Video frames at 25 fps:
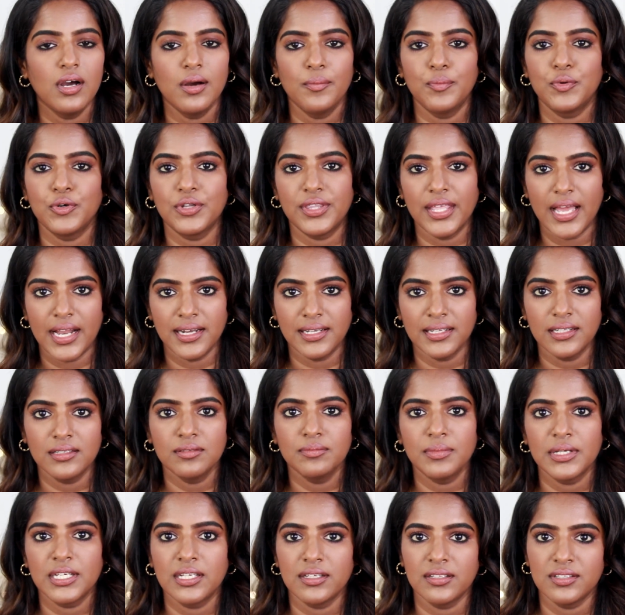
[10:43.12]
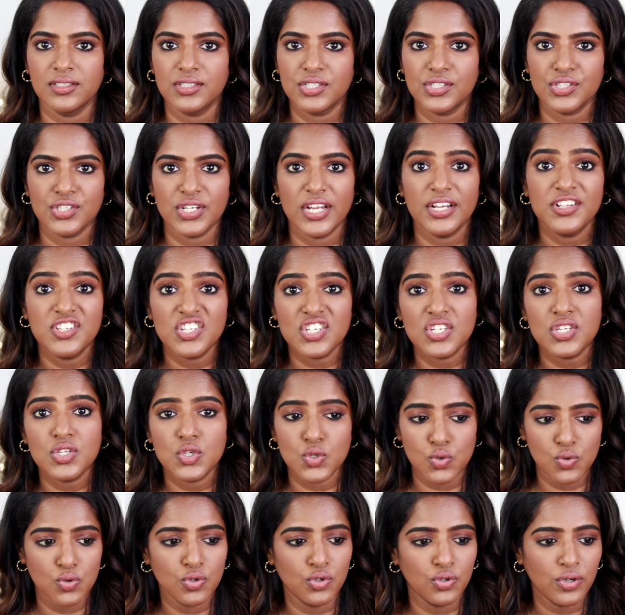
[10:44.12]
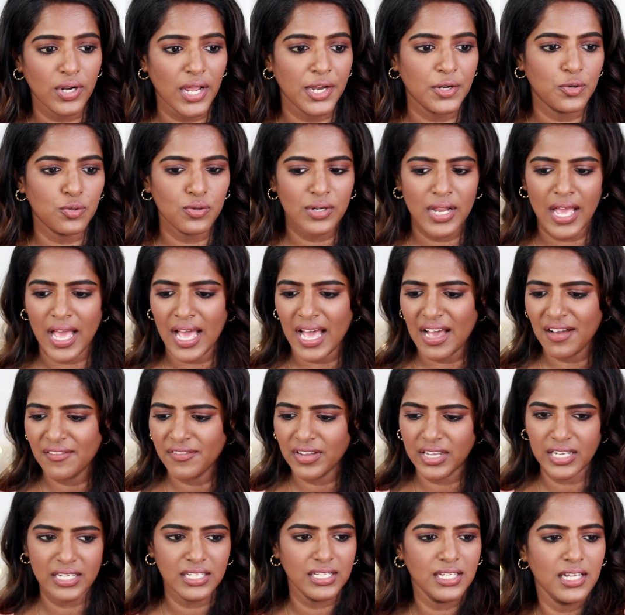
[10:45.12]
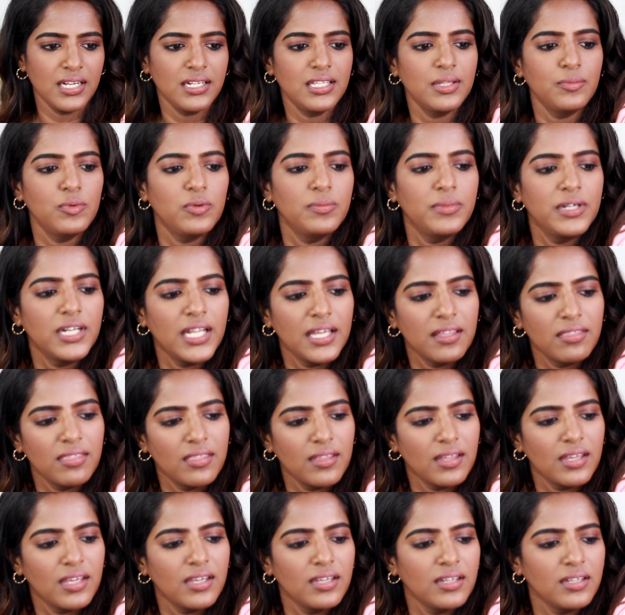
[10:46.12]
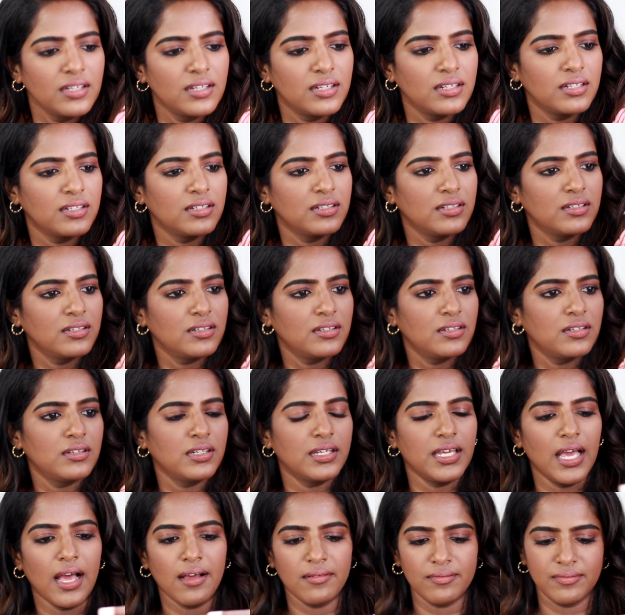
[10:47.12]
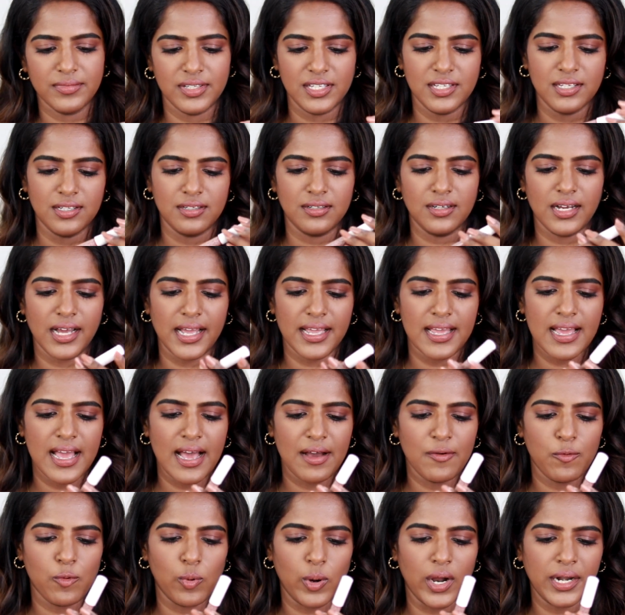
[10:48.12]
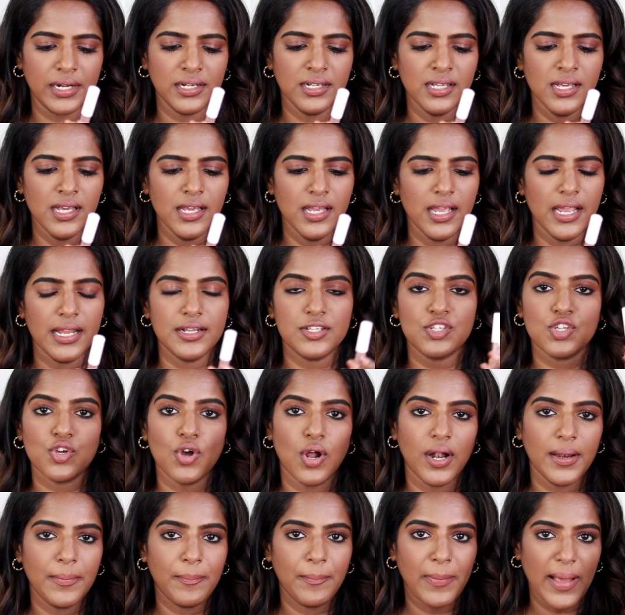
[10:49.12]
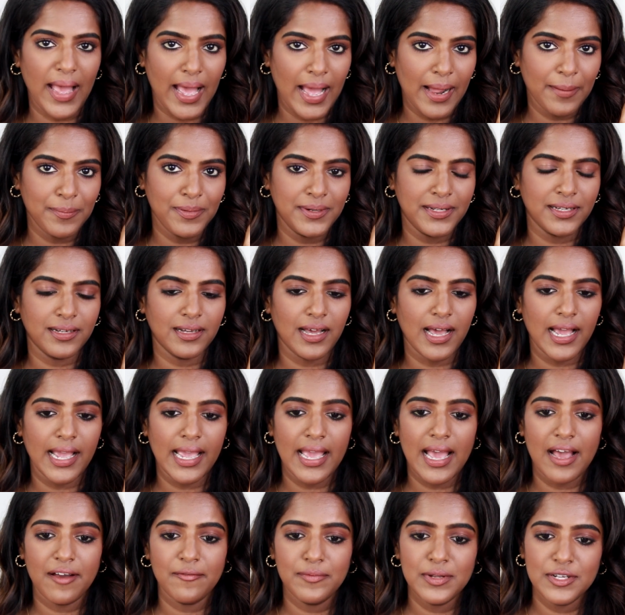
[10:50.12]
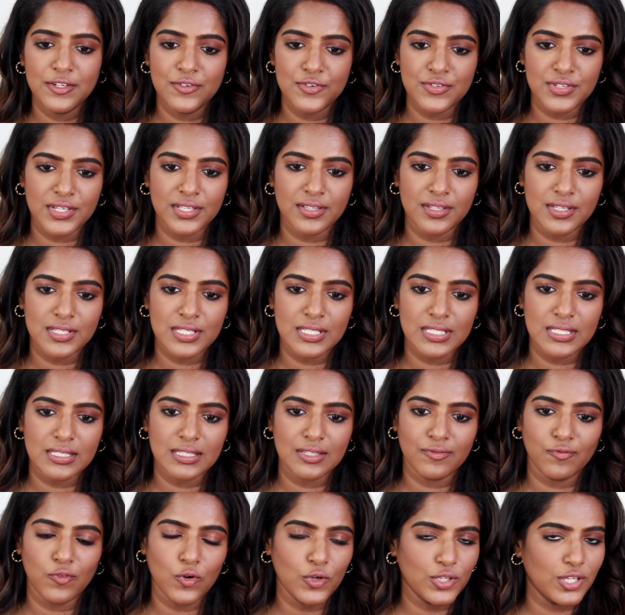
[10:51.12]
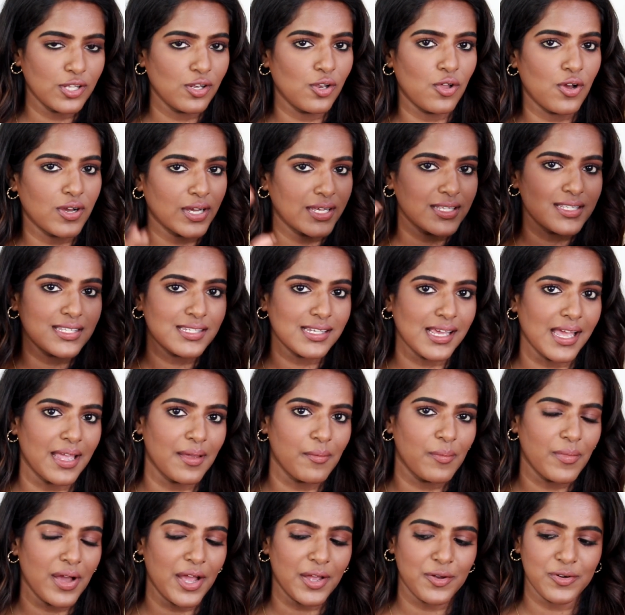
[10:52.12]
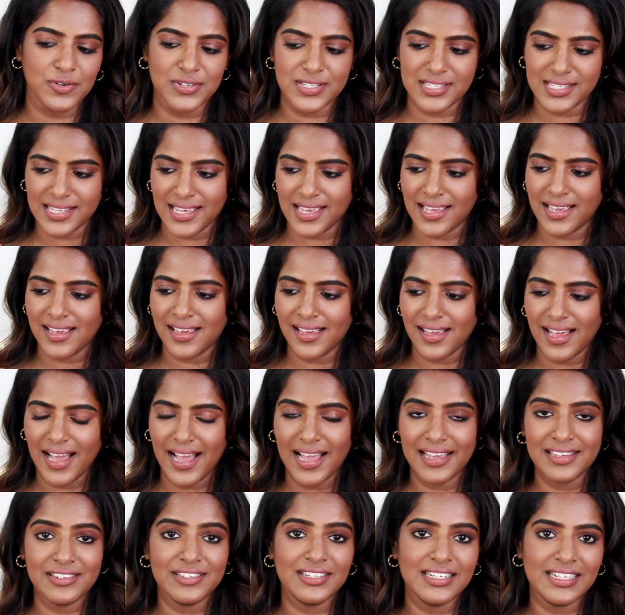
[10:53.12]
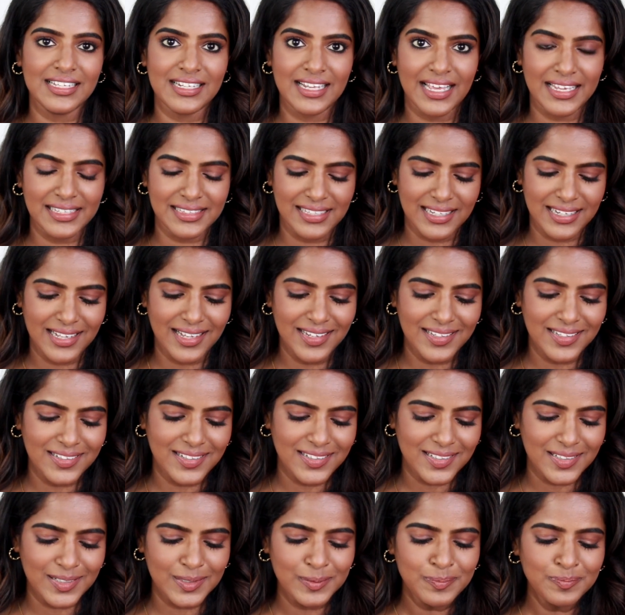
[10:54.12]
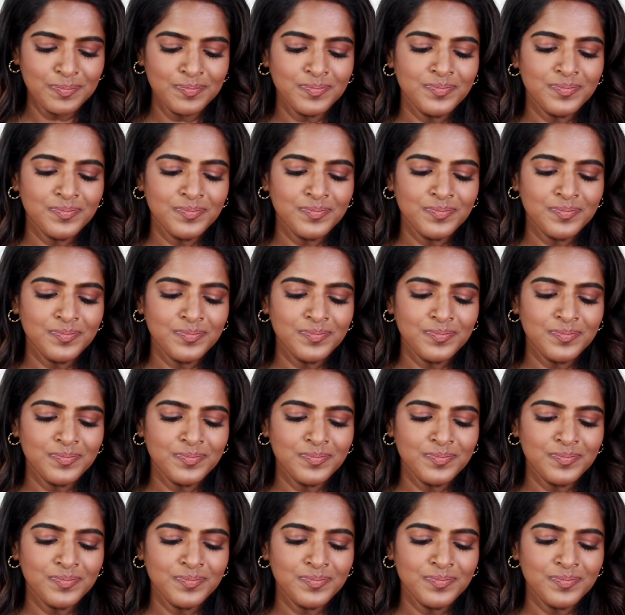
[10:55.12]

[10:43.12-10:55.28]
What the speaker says: put that in because it's too good. I don't have any at the moment, I think. Yeah, here I have one. It's called Papped. I have been using this for the longest time, I would say. I really like the color,